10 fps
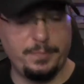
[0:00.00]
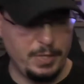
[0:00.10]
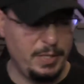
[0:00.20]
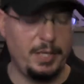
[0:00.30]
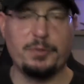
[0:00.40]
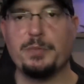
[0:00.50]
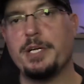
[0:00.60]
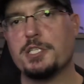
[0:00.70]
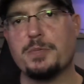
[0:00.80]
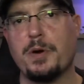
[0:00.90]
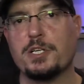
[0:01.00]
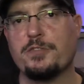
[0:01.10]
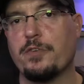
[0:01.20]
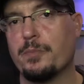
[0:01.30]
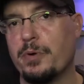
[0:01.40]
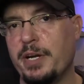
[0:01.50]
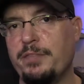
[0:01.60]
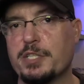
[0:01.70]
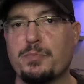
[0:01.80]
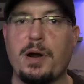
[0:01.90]
It was a major departure from
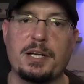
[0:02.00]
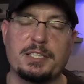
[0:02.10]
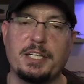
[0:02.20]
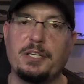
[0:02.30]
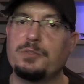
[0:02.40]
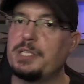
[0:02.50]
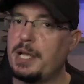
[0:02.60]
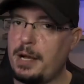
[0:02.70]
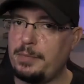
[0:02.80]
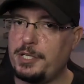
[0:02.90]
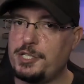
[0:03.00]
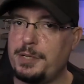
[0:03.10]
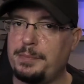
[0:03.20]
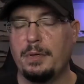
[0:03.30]
previous products that used the Omni chip.